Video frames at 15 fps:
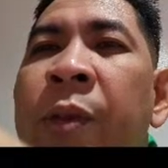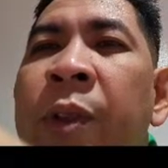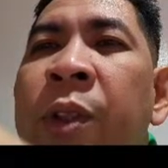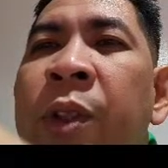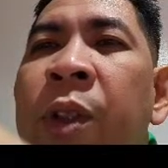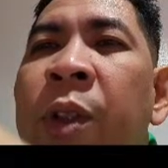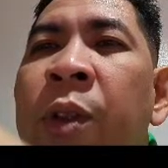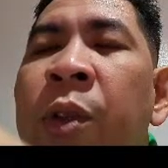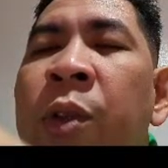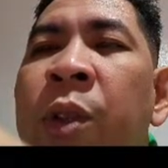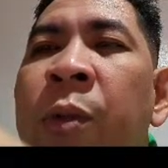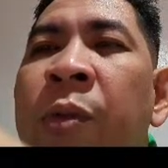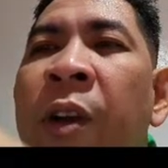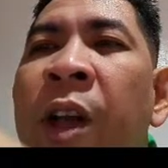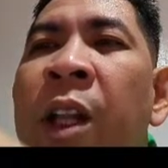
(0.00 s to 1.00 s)
beneficiary
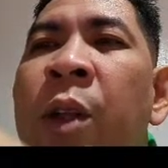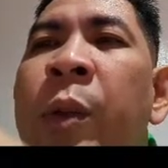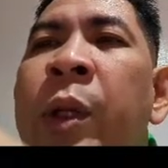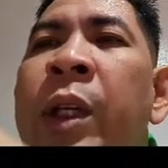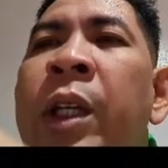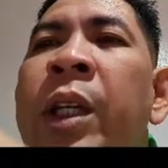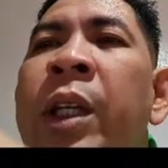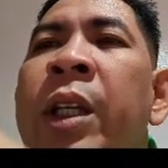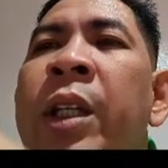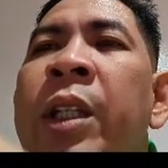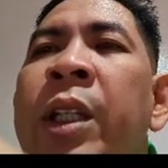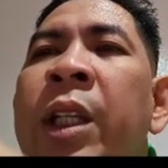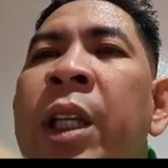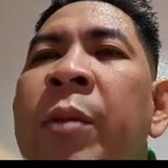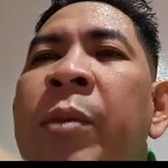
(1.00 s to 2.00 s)
includes the
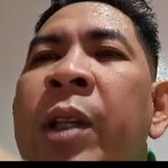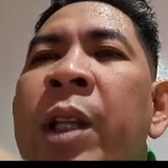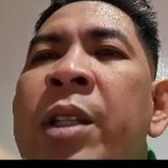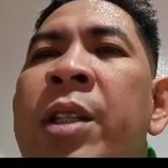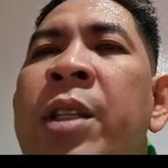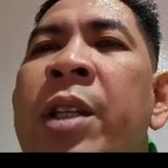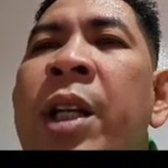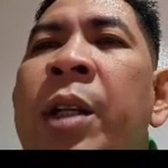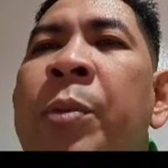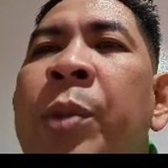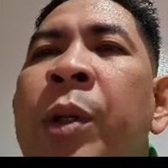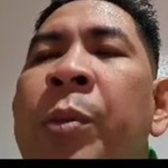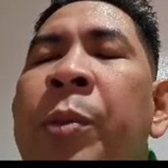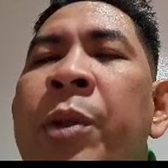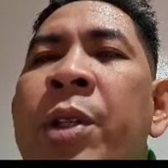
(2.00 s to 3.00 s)
following deemed necessary
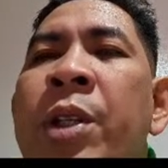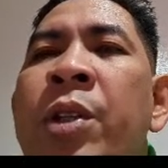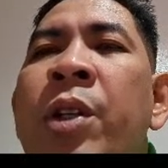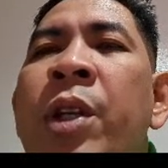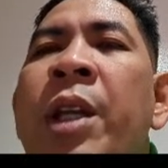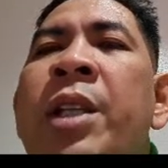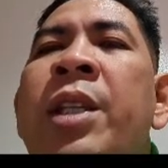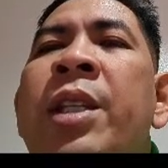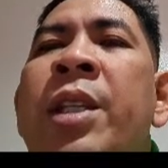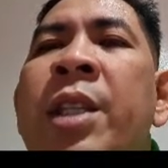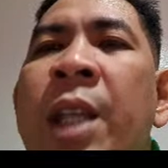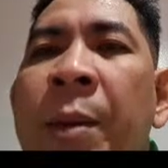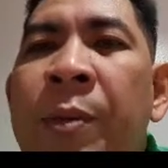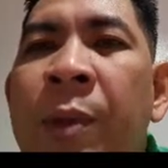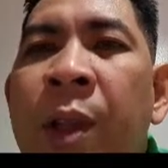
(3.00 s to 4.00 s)
per precision,
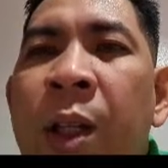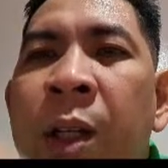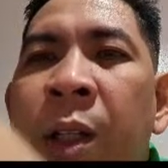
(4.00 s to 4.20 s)
except